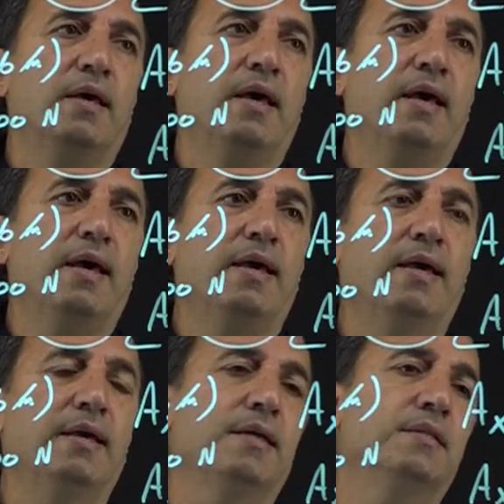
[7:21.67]

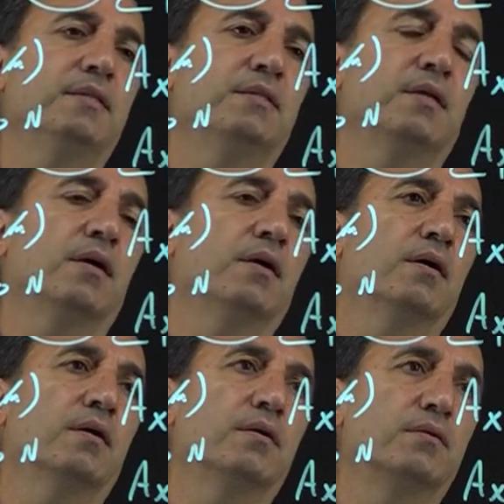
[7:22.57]
And
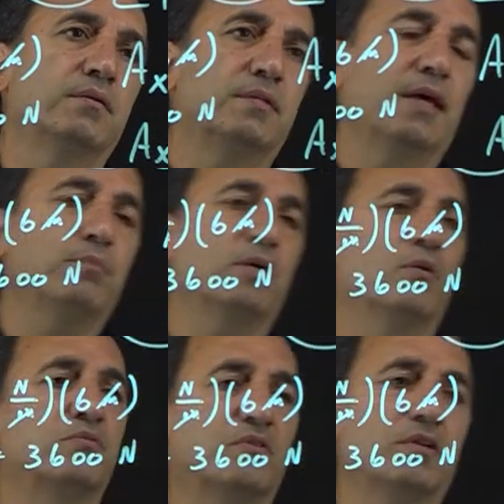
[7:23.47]
that
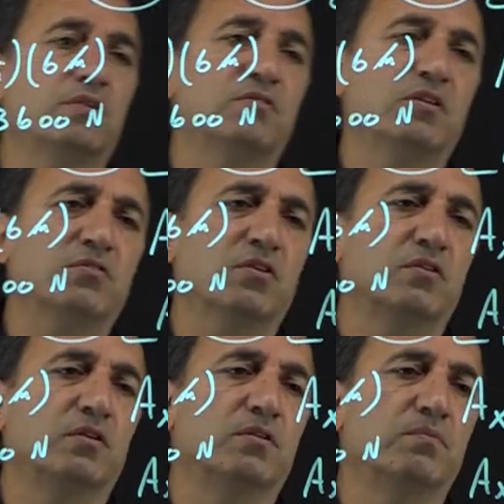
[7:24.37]
becomes
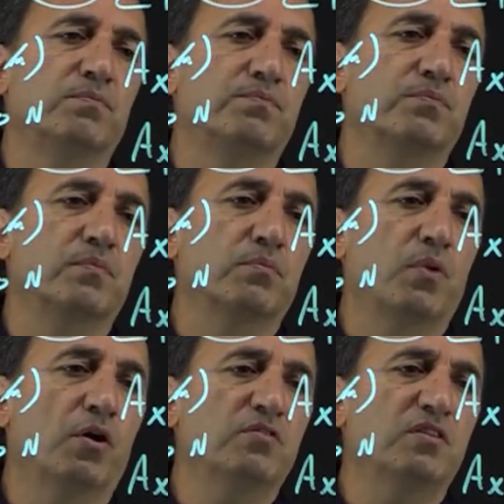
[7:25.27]
3,600.
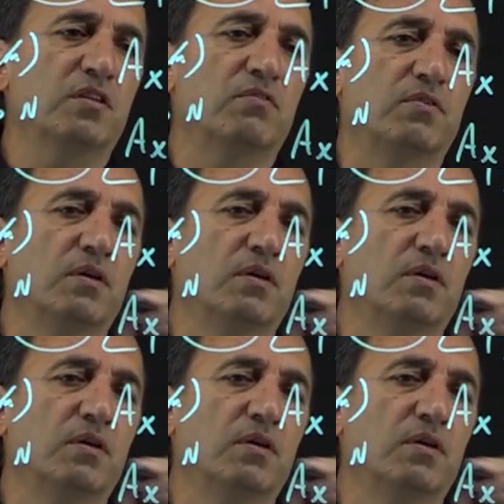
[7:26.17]
Positive.